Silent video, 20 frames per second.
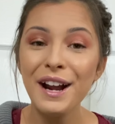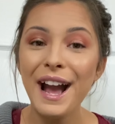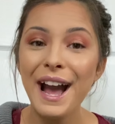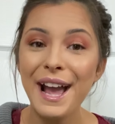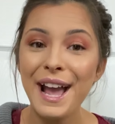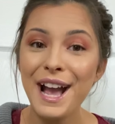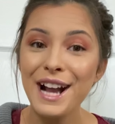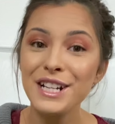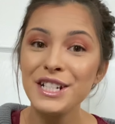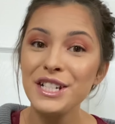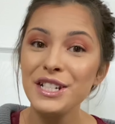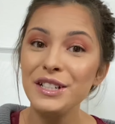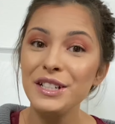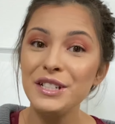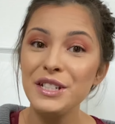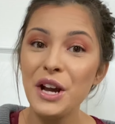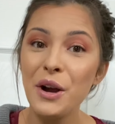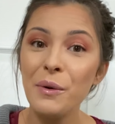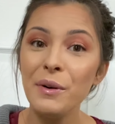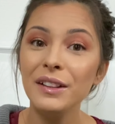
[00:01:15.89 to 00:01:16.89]
I actually
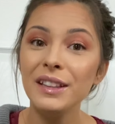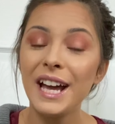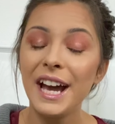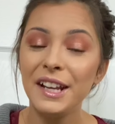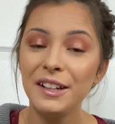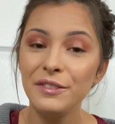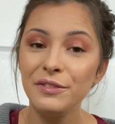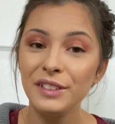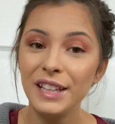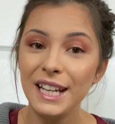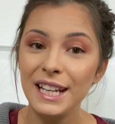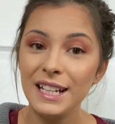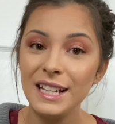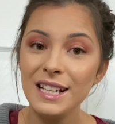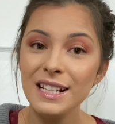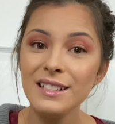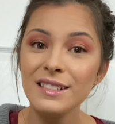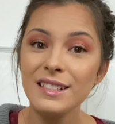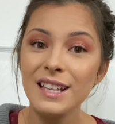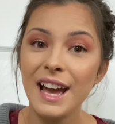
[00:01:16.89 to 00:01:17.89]
know a lot of
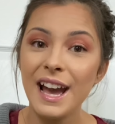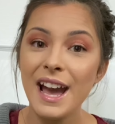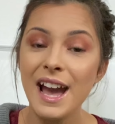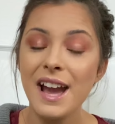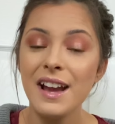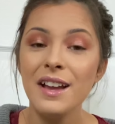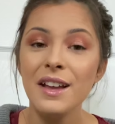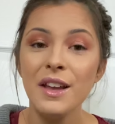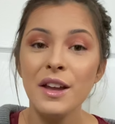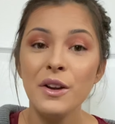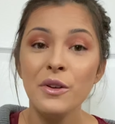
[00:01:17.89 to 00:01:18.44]
ladies that